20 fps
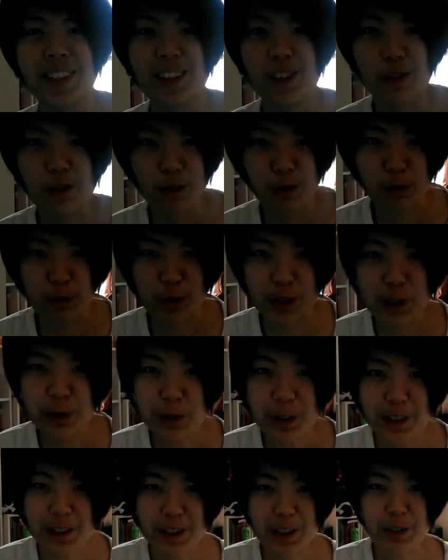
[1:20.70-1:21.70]

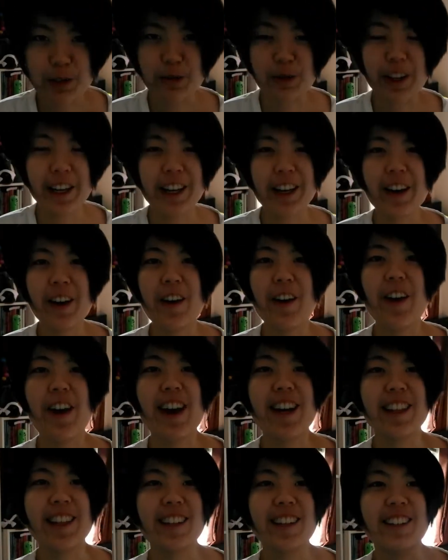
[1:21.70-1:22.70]
freewheel this video,
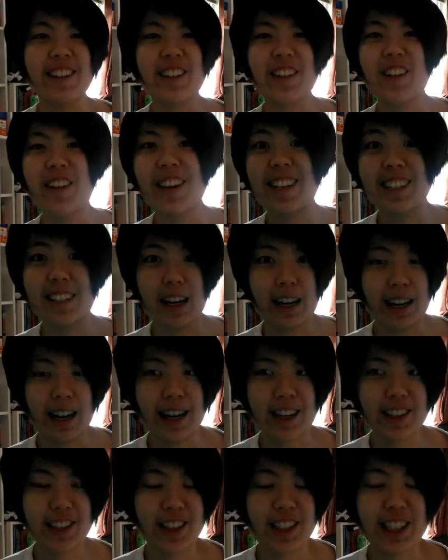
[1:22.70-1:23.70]
and you know, I
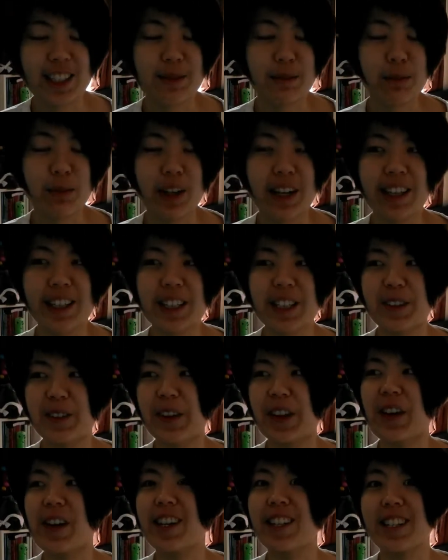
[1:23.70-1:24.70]
actually didn't plan this
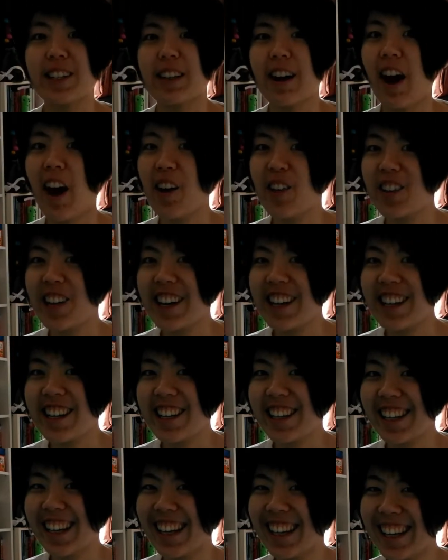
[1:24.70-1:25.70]
video, I didn't outline
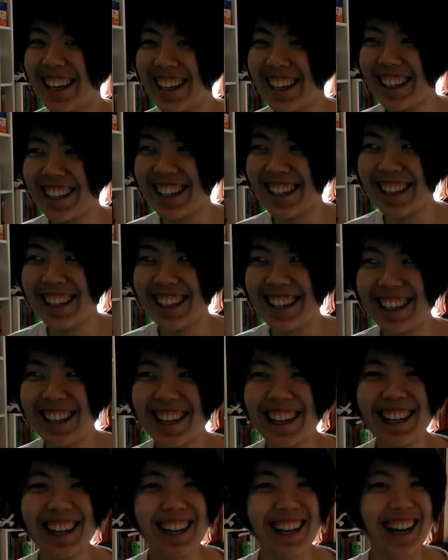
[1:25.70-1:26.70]
it,
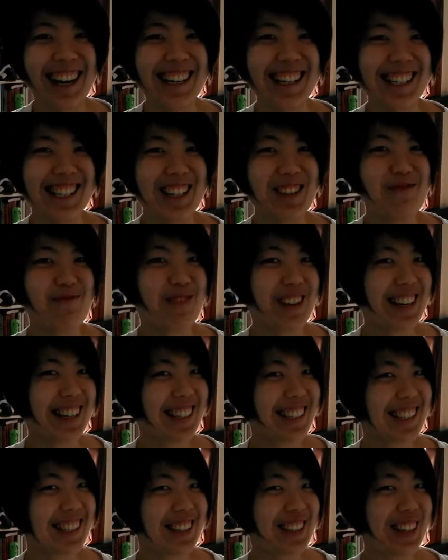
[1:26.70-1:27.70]
I didn't
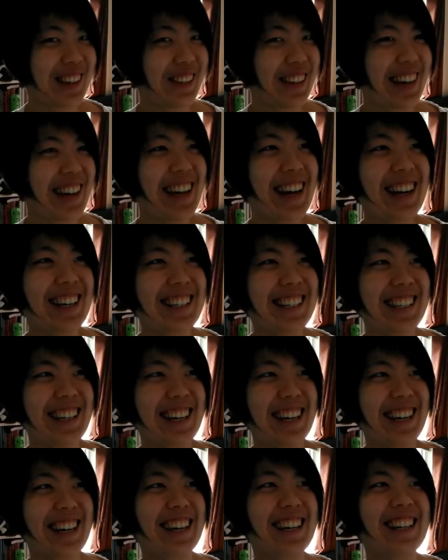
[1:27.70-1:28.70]
brainstorm it as
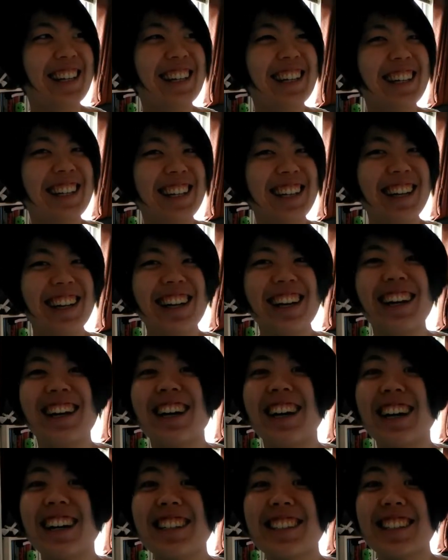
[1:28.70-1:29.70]
I
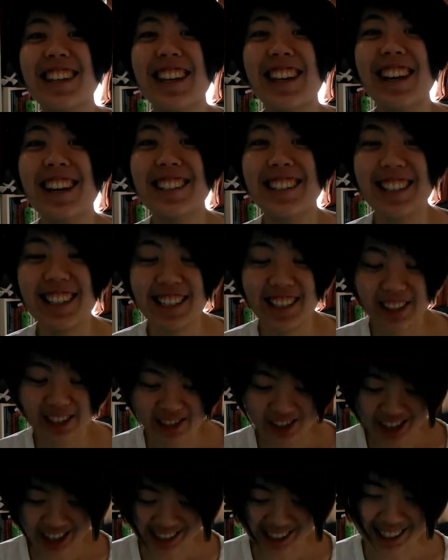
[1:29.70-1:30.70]
as I
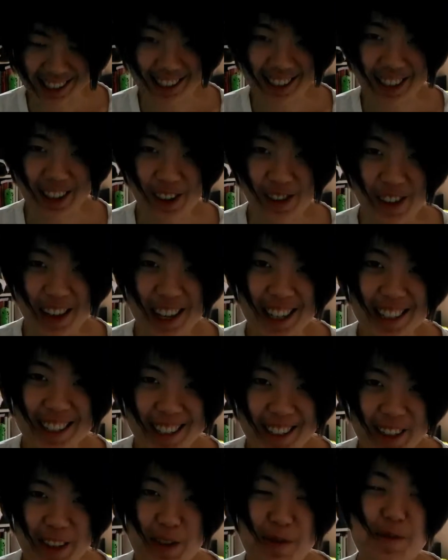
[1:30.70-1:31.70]
suggested all of you guys
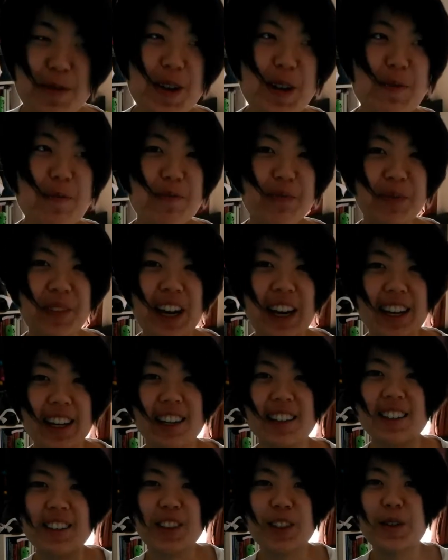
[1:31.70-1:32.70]
do, but I
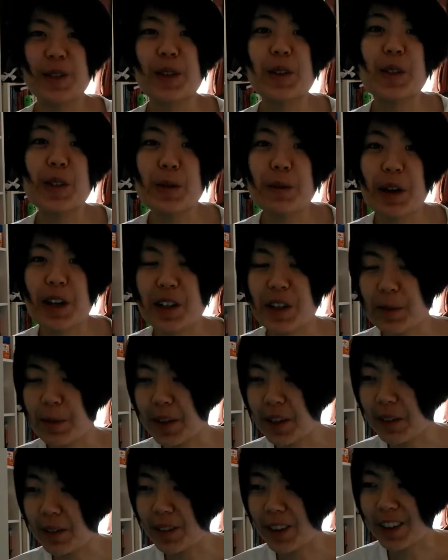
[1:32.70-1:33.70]
kind of just feel inspired to
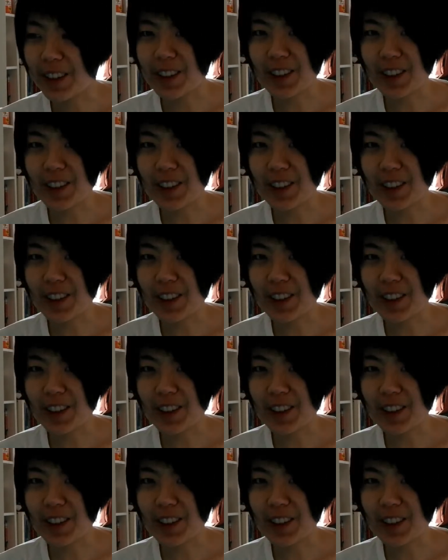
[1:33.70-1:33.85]
make a video.